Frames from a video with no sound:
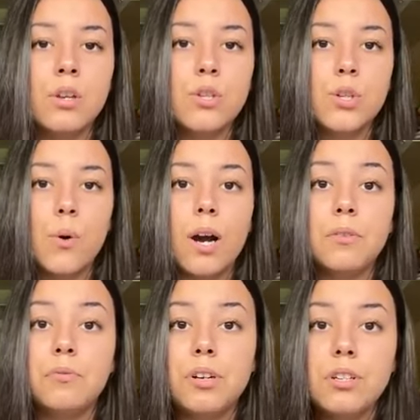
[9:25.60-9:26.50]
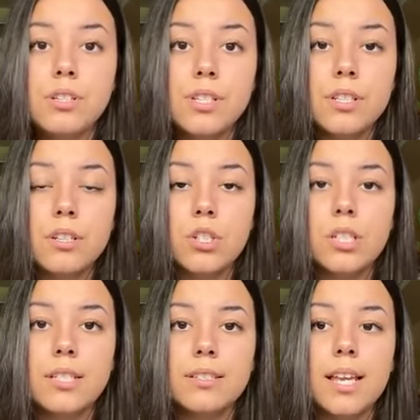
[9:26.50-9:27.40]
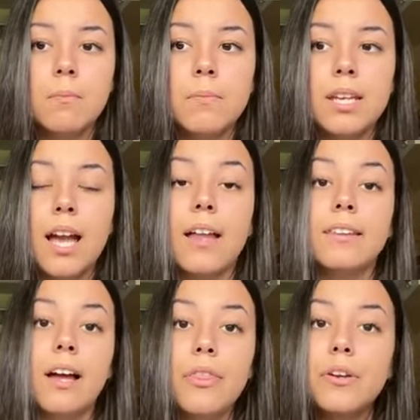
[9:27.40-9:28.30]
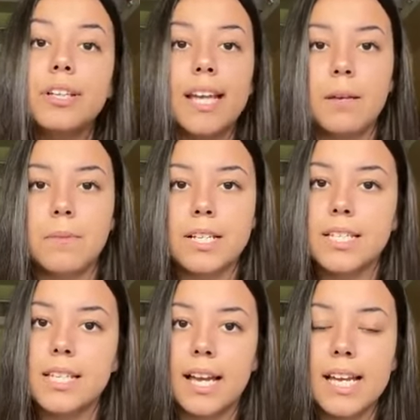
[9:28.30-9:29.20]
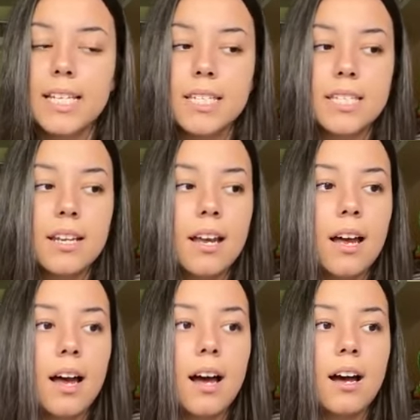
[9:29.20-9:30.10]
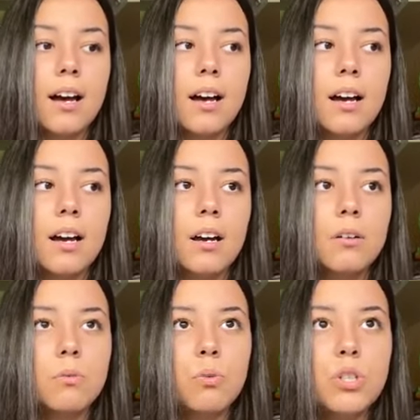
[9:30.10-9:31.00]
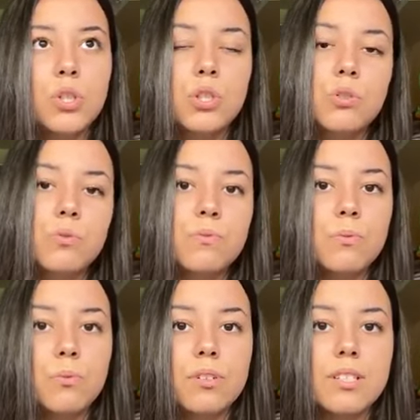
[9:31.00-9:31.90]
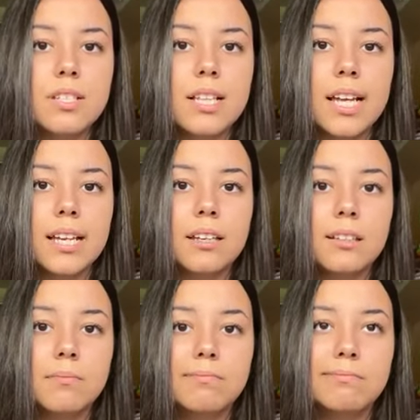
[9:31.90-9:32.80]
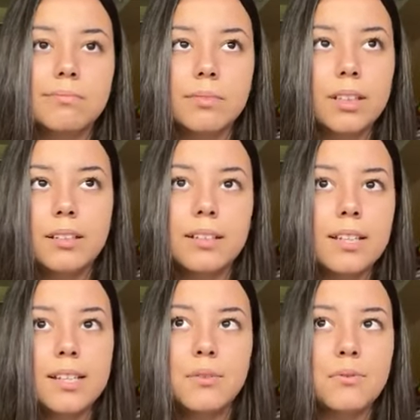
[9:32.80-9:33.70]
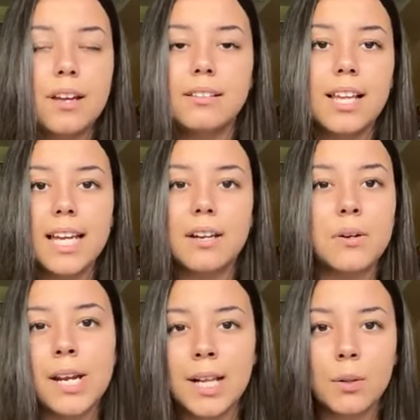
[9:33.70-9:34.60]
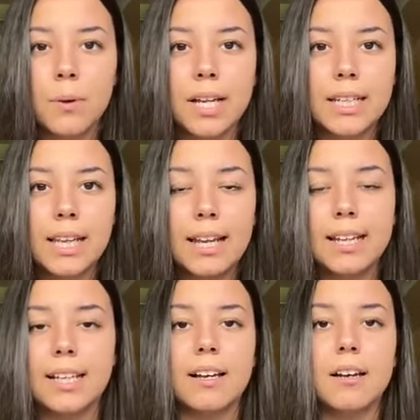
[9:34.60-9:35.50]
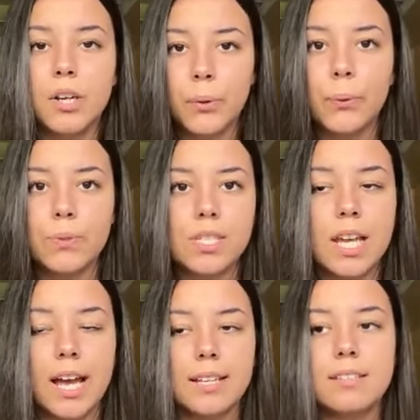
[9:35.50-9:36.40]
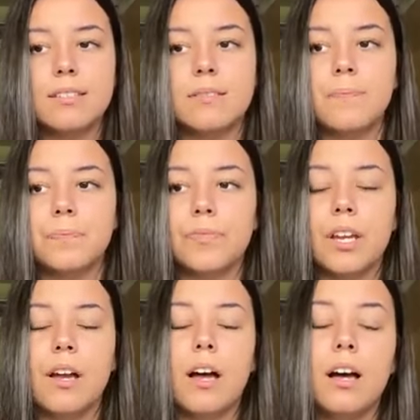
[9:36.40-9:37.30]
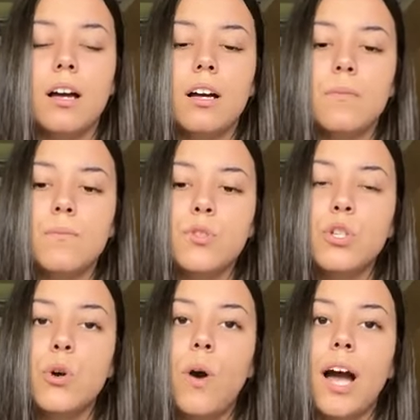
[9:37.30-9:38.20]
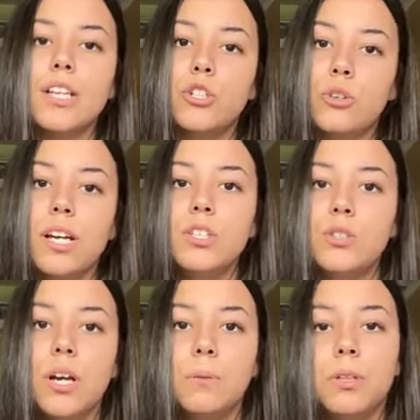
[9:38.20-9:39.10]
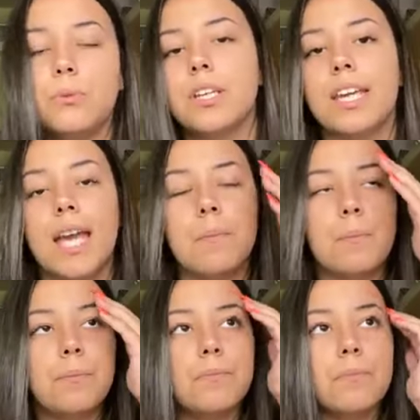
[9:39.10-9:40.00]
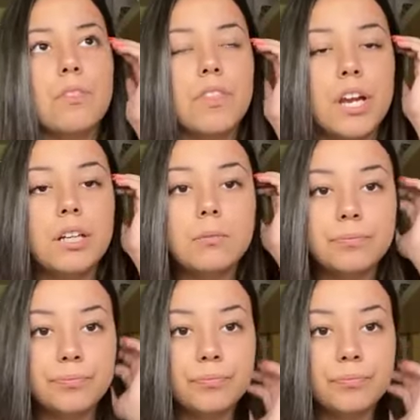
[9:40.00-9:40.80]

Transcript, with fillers: So at first she sent me another gaming site, uh, which was like, it felt like a real one, like a good site. Um, so I tried to download the game there,